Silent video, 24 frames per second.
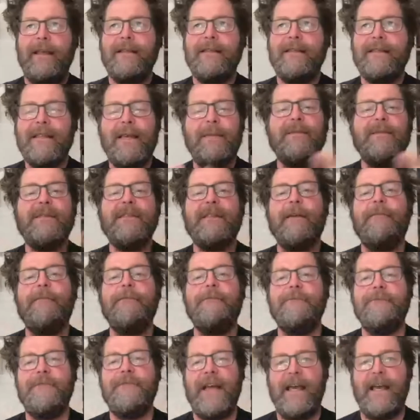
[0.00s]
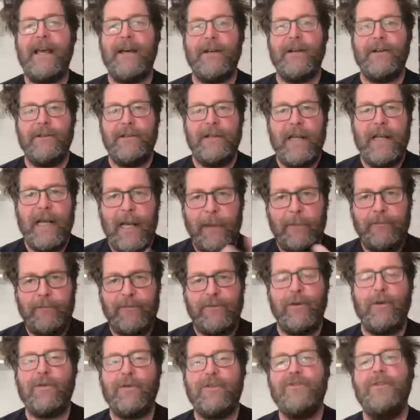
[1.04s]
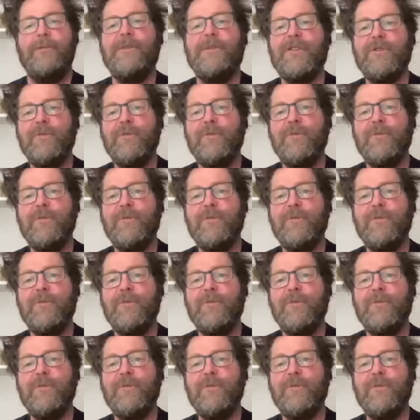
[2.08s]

it seems a fair approach. From a